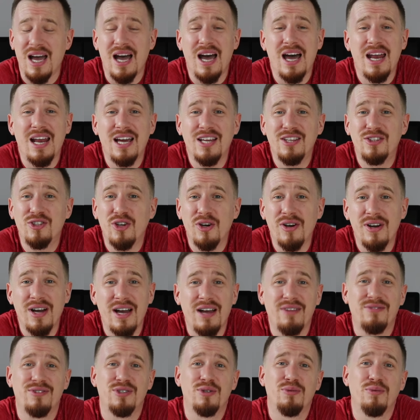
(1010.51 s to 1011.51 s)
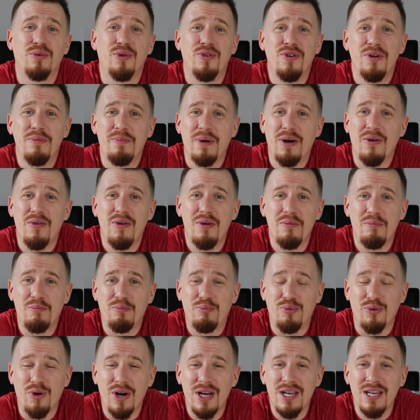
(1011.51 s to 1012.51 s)
and I don't have to worry about
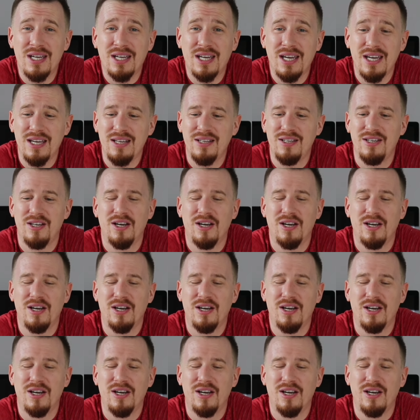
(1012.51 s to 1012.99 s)
it breaking.